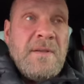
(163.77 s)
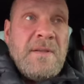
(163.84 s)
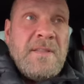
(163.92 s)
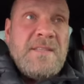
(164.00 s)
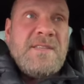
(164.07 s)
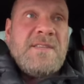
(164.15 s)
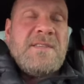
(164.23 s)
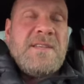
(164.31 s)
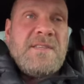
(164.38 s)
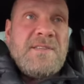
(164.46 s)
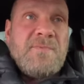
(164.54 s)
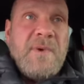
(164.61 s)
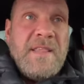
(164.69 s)
this
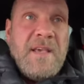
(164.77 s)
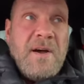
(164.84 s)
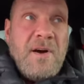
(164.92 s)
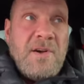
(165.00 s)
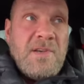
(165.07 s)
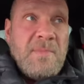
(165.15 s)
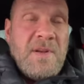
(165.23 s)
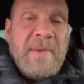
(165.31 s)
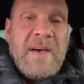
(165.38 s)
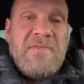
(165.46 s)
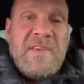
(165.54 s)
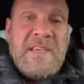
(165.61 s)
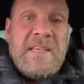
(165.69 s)
is where the argument
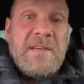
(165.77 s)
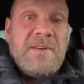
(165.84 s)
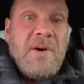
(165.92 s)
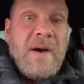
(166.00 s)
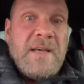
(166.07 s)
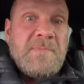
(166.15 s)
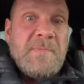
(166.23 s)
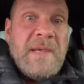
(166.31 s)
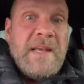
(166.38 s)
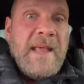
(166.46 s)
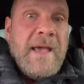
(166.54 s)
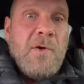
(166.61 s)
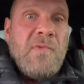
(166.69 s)
about vegan diets
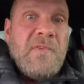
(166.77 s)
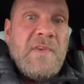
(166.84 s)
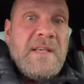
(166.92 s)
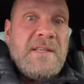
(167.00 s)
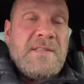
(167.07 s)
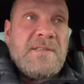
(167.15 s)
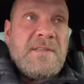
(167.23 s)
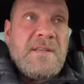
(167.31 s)
being healthy